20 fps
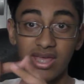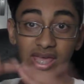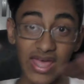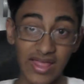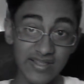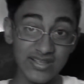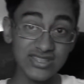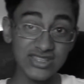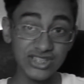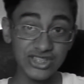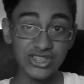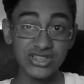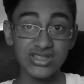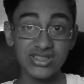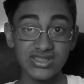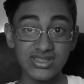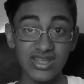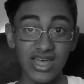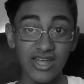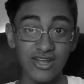And this is just a
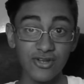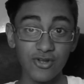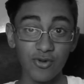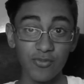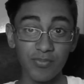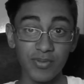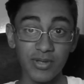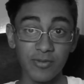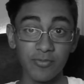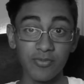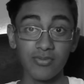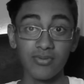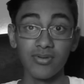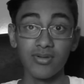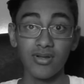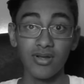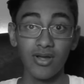side note, people.